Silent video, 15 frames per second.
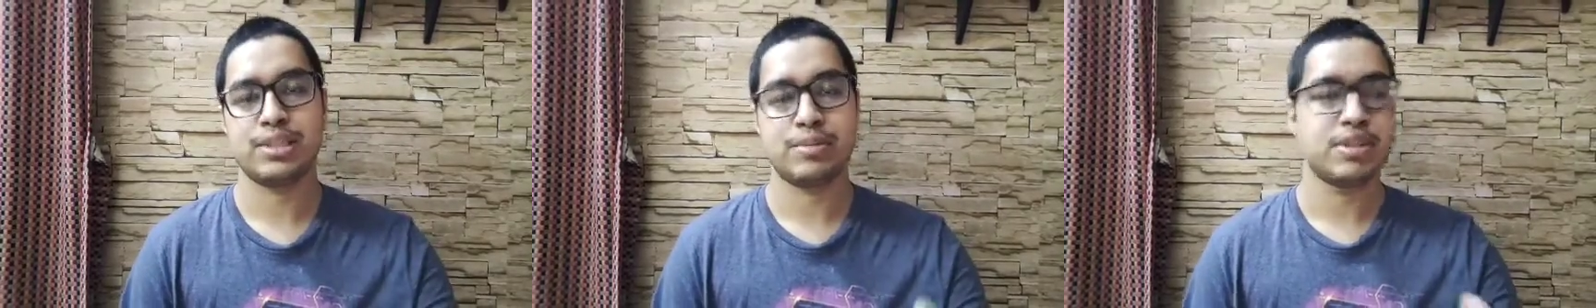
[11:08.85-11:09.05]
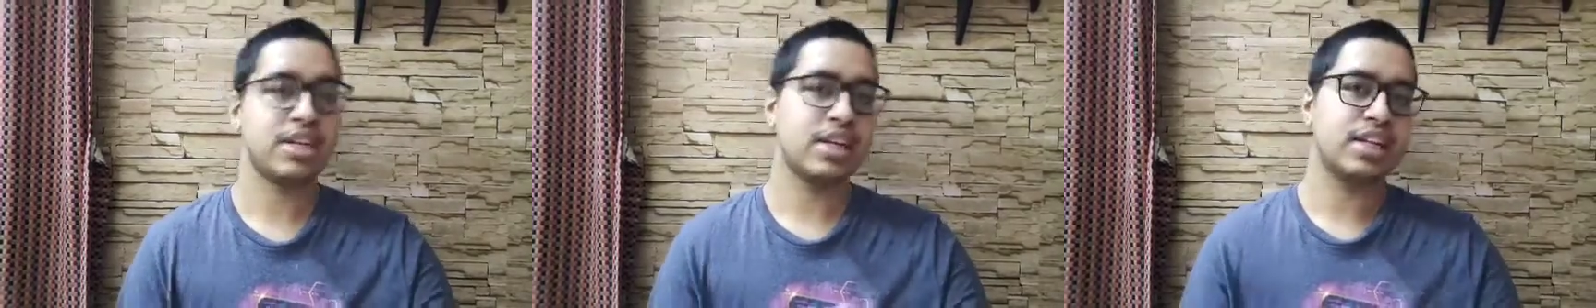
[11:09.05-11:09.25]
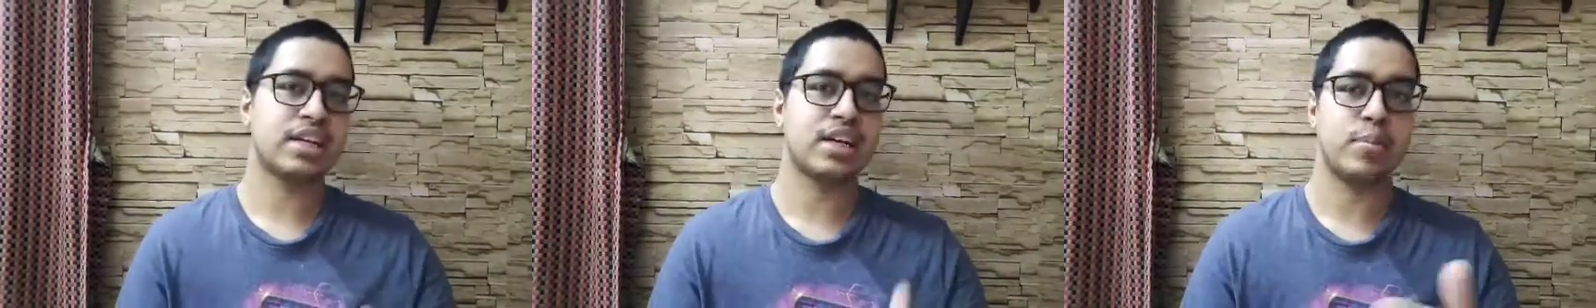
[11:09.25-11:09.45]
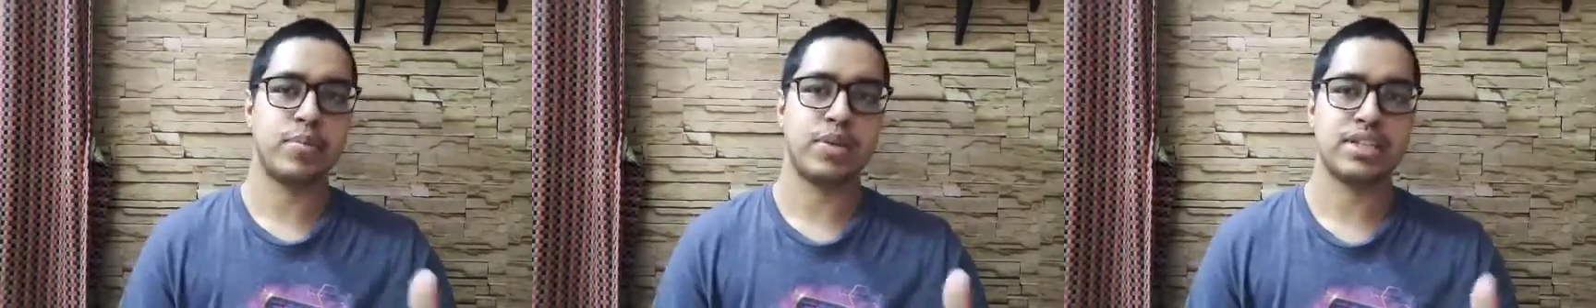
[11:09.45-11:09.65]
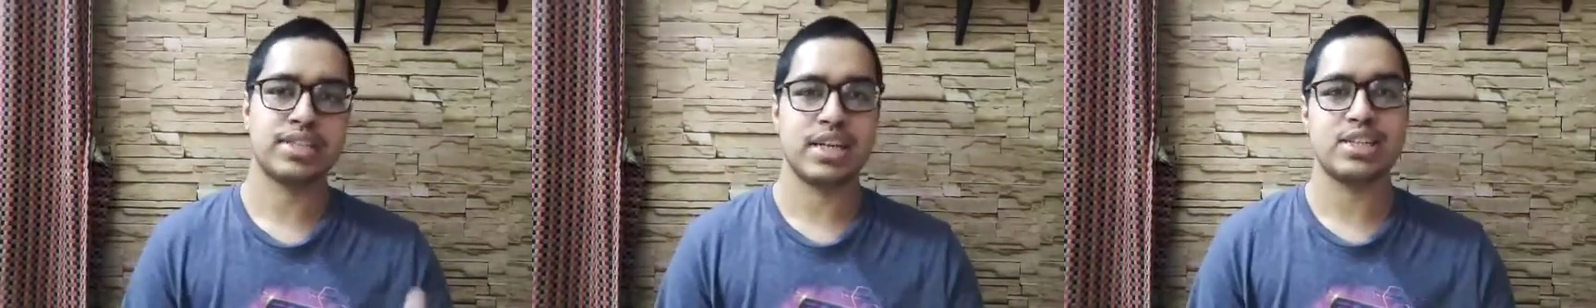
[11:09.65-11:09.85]
especially the
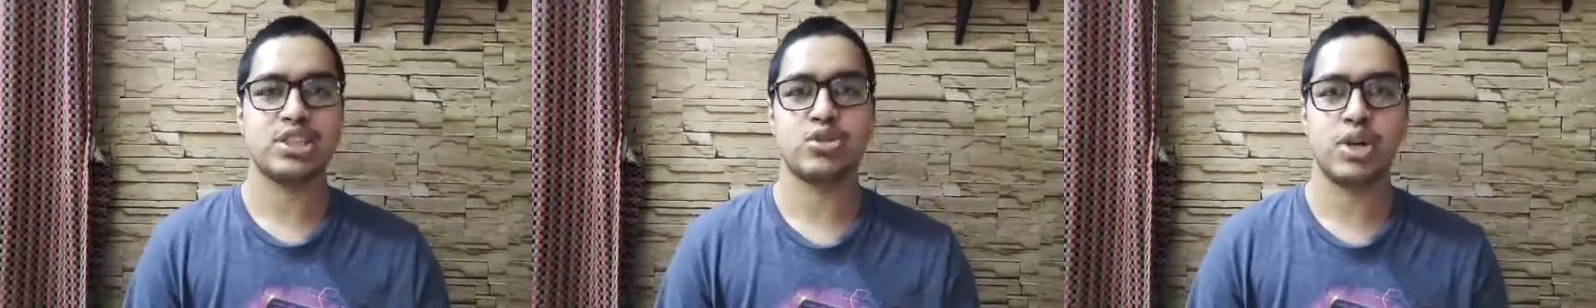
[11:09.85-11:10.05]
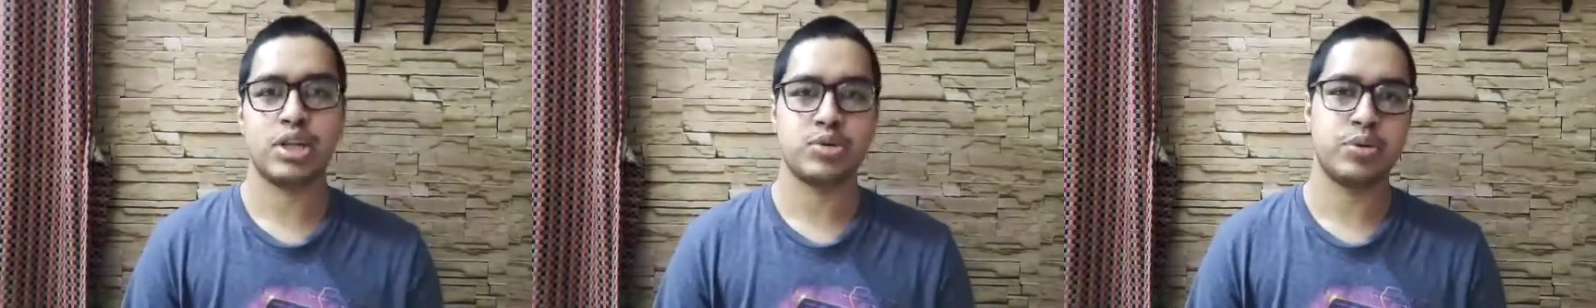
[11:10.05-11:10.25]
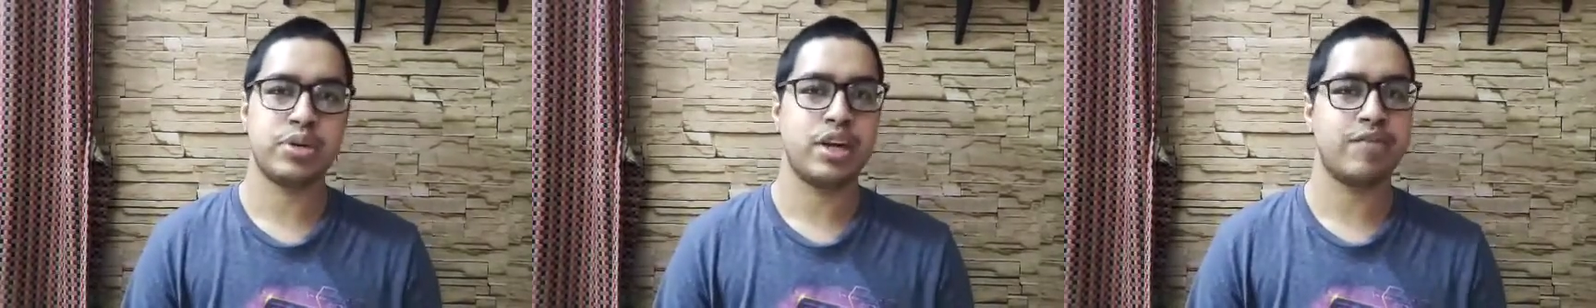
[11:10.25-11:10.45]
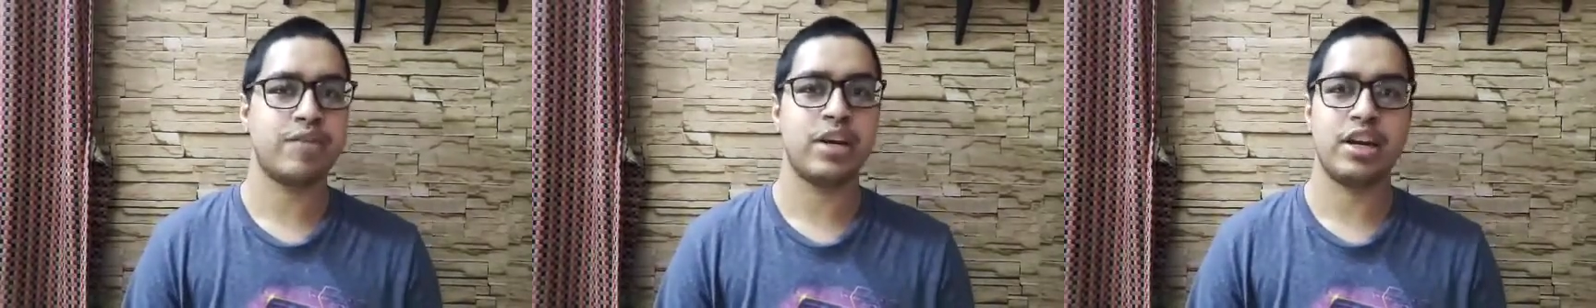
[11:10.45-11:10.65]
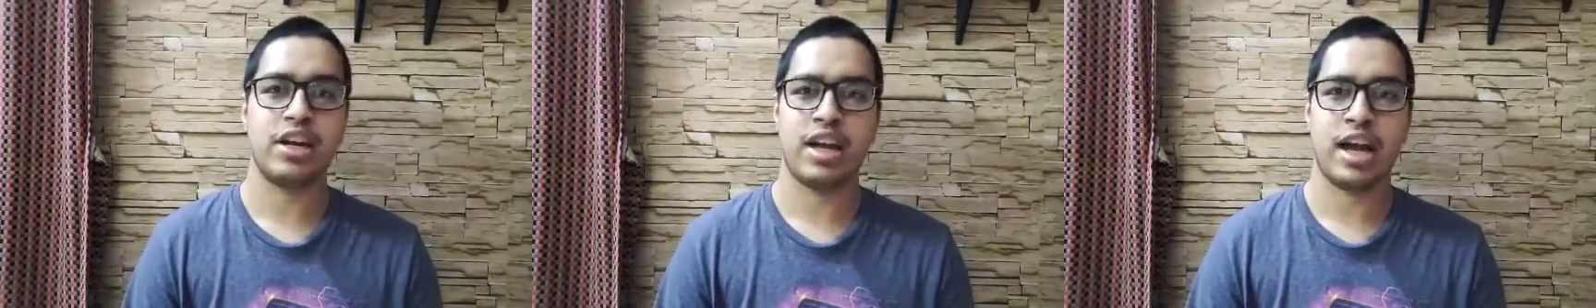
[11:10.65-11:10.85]
computer science students, would
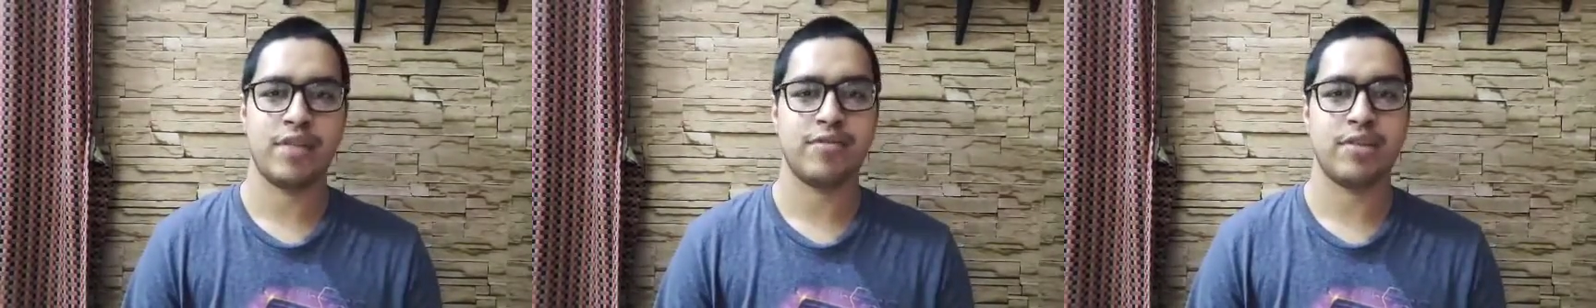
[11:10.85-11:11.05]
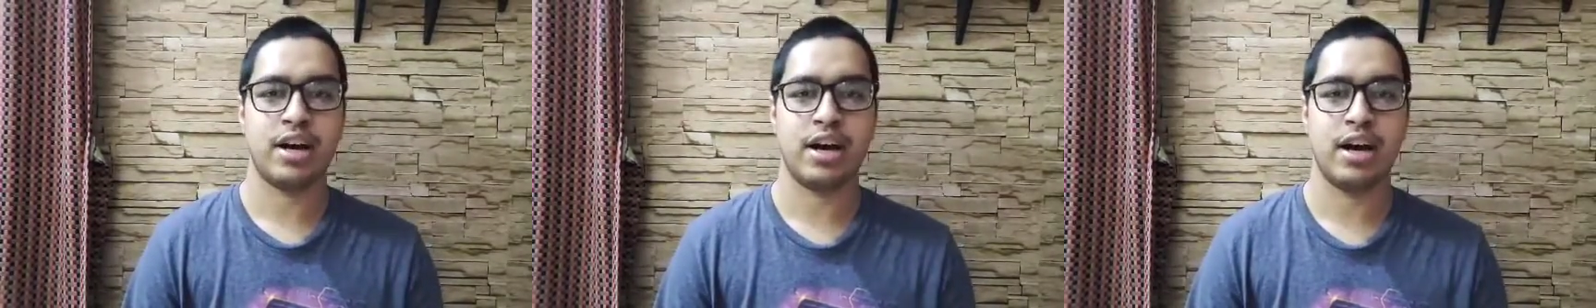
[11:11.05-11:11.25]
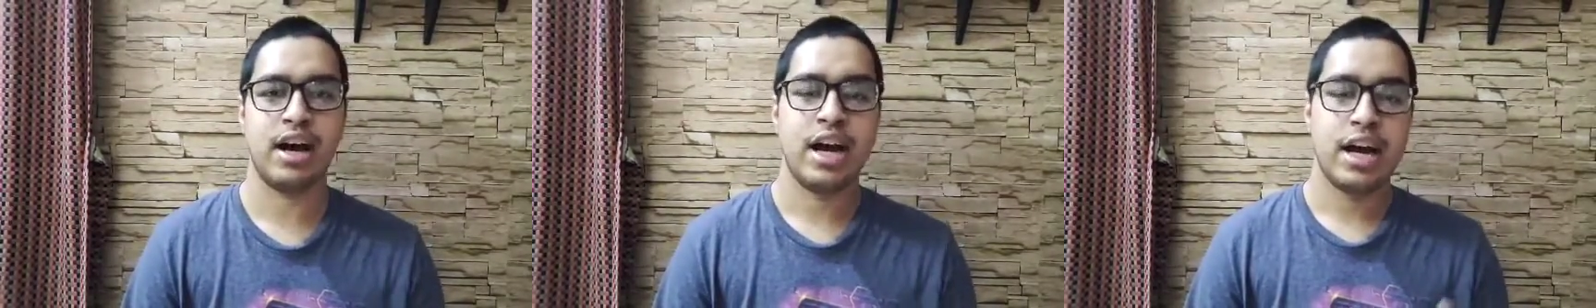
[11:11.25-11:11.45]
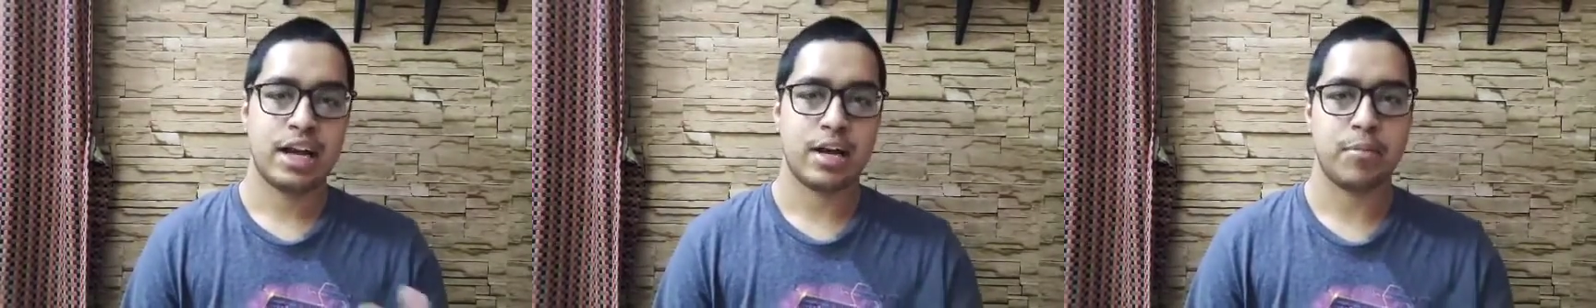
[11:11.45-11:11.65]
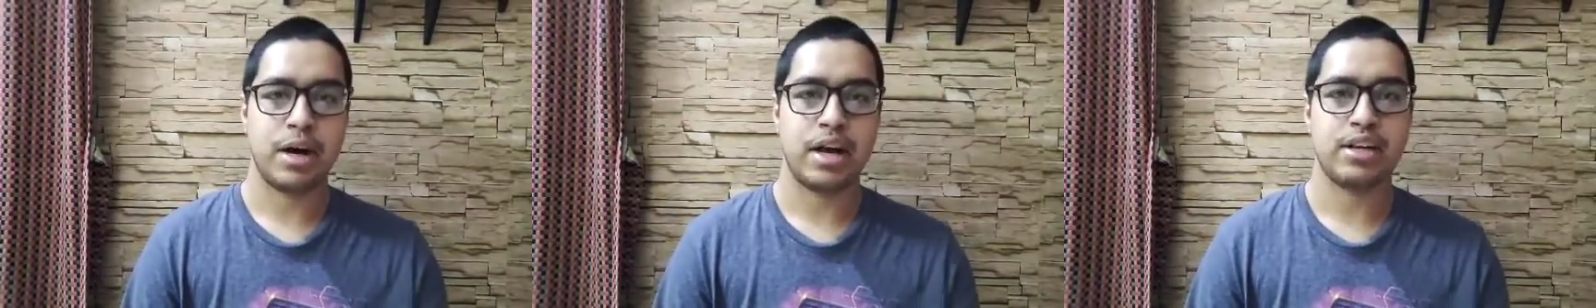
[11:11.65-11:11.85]
definitely have a
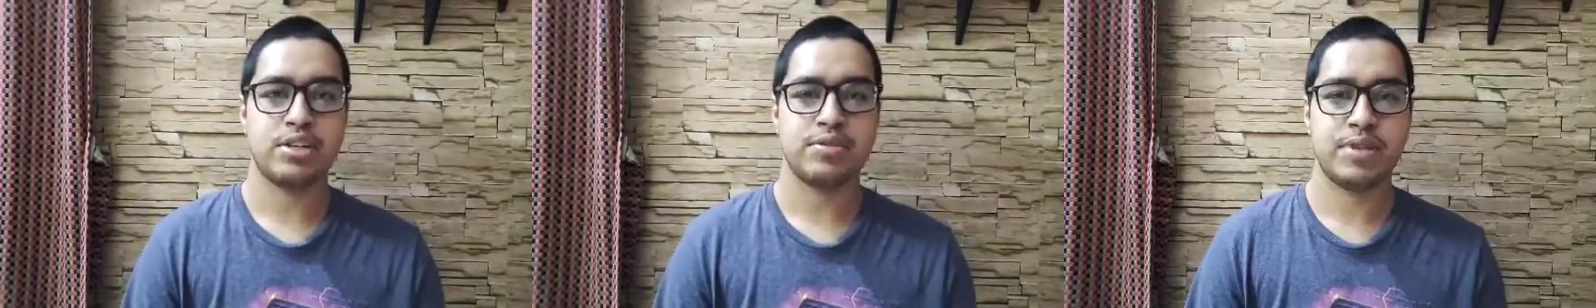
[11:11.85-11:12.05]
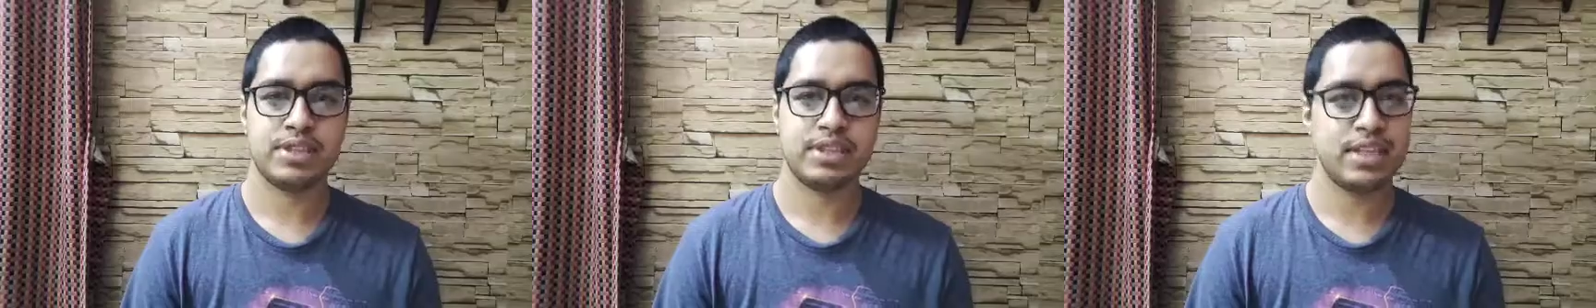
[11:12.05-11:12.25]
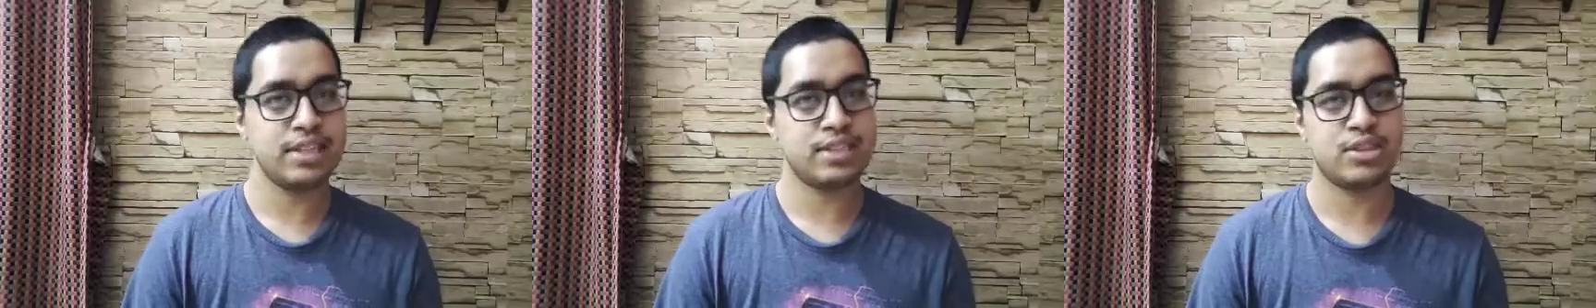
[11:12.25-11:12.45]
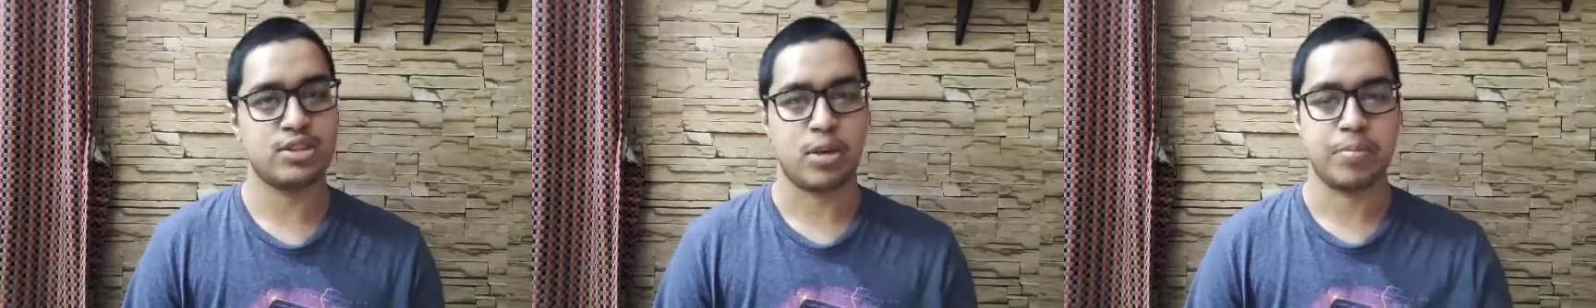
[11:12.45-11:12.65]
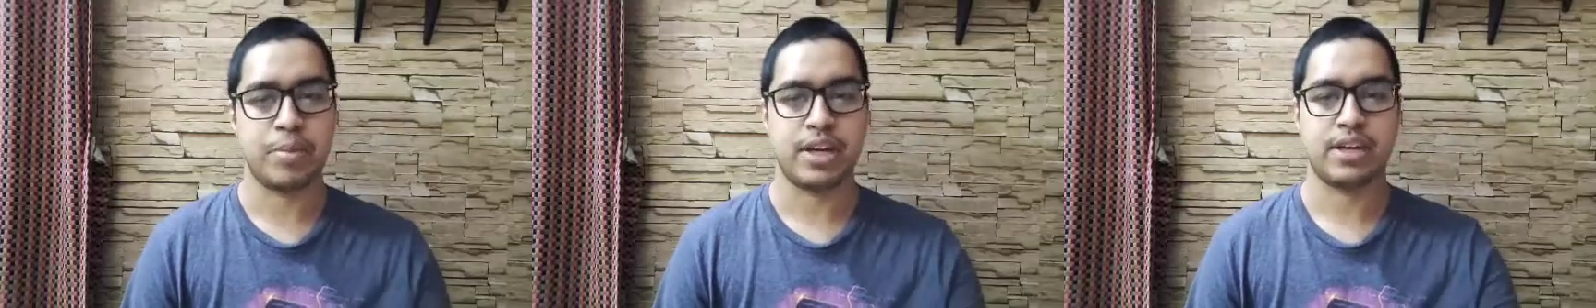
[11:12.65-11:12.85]
command over this
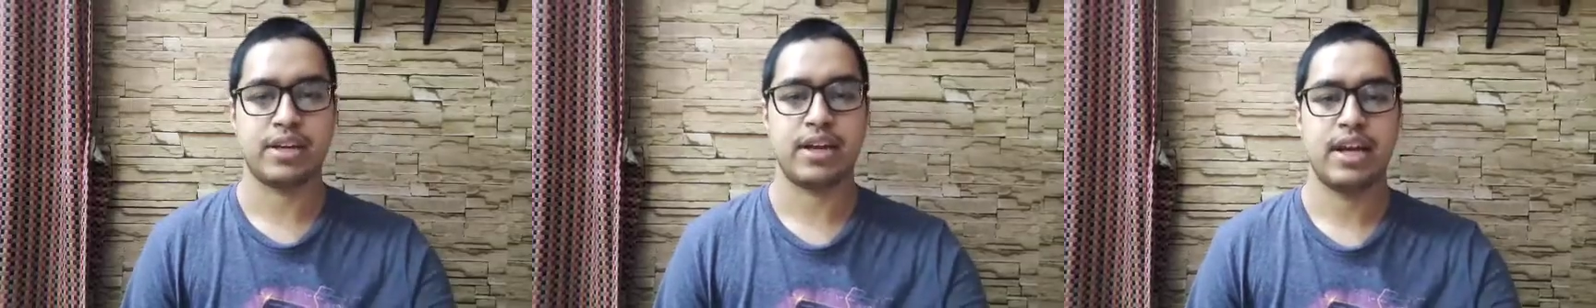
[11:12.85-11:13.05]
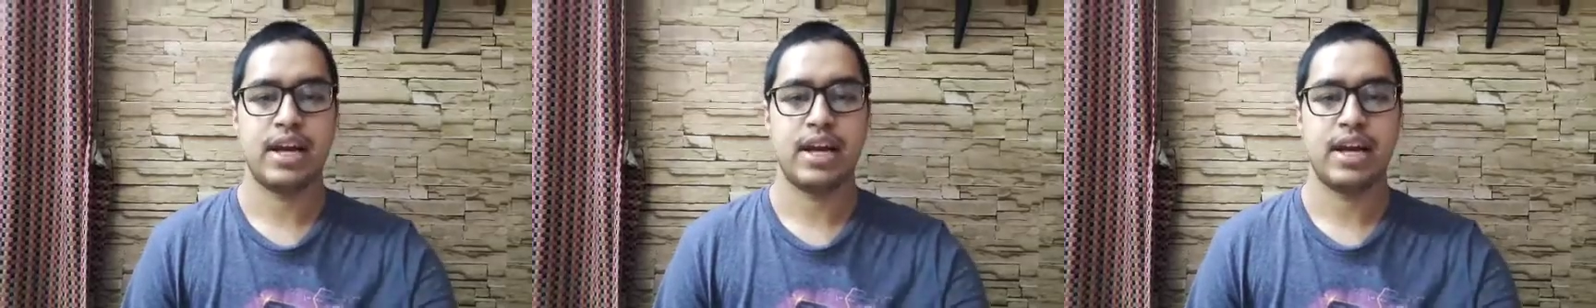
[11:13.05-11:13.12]
topic.